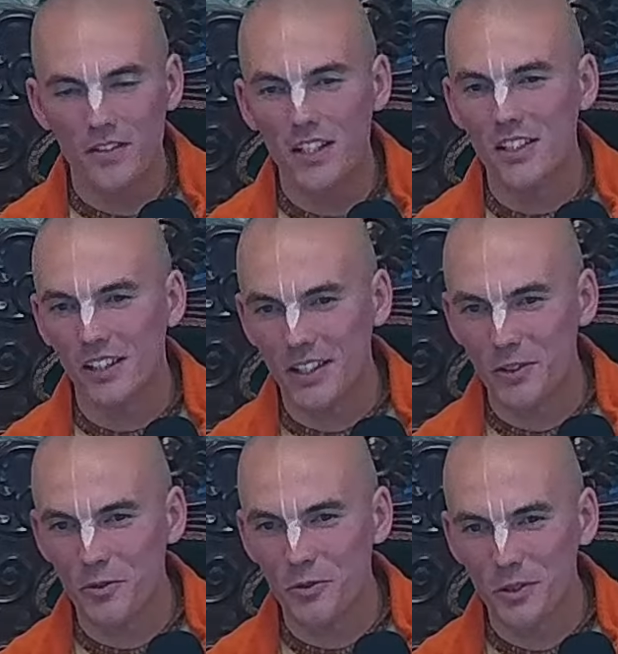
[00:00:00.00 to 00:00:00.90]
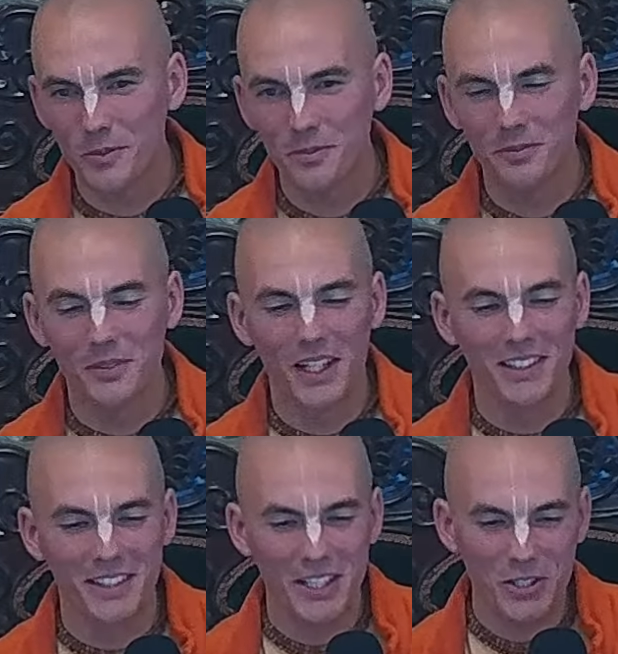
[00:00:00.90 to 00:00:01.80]
Ventilate the room,
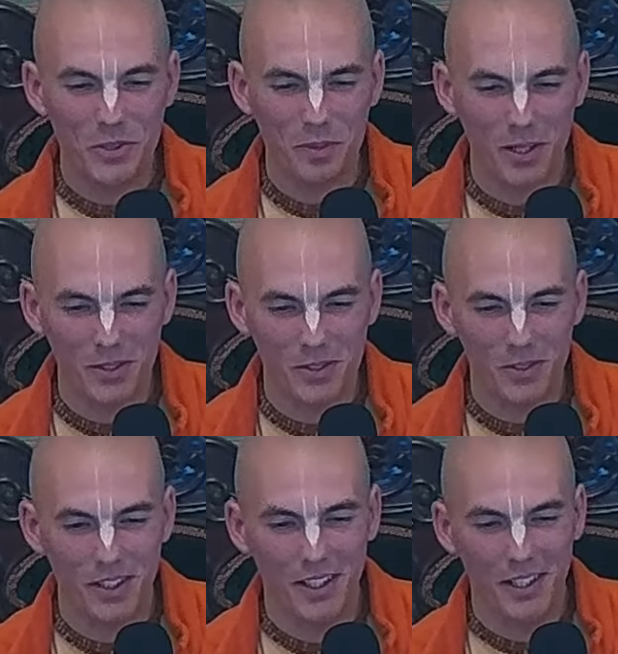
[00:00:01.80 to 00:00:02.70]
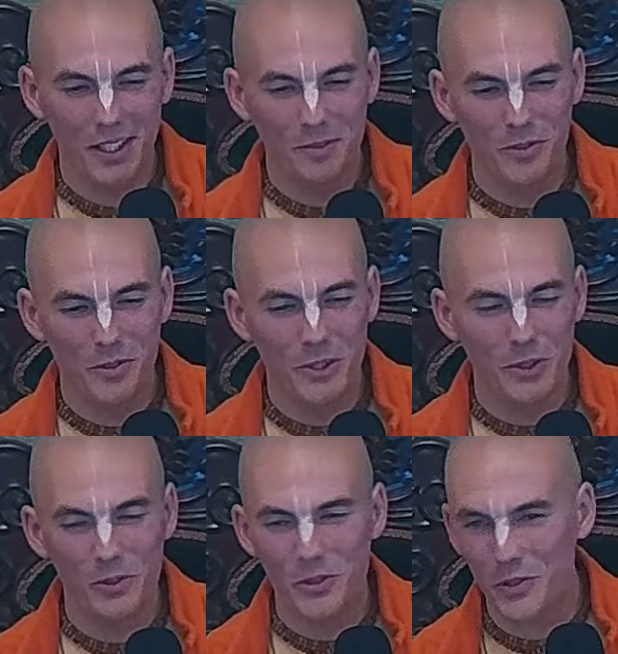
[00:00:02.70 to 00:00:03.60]
not eat too much before
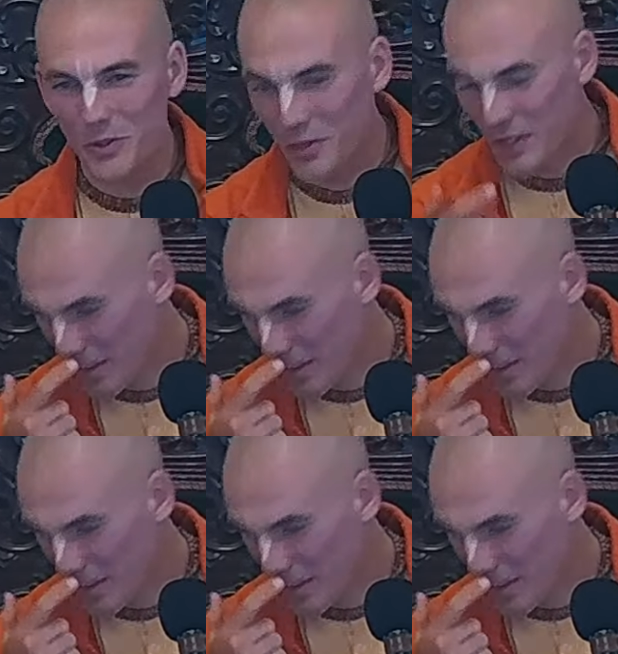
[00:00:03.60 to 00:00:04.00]
we go to